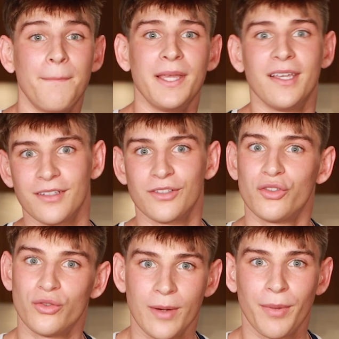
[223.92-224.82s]
being a
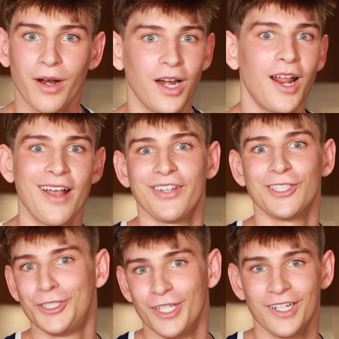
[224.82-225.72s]
stripper and having
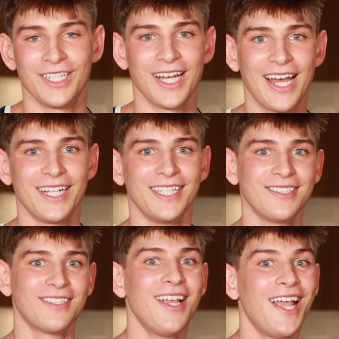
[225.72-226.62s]
sugar
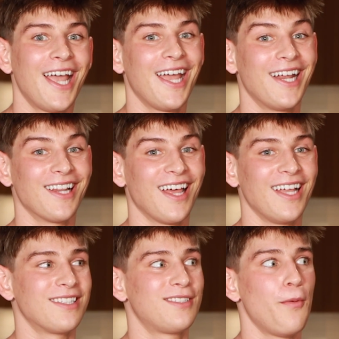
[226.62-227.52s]
daddies. And
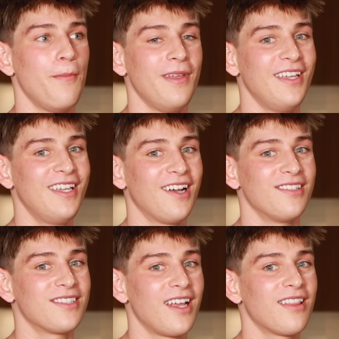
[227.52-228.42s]
like to me, I
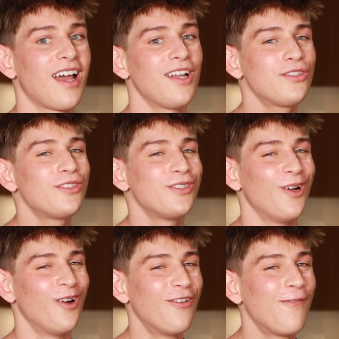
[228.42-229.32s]
was like, that's so
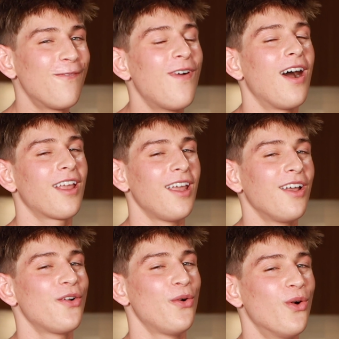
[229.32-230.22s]

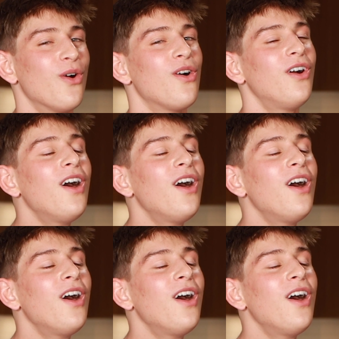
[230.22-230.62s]
cool.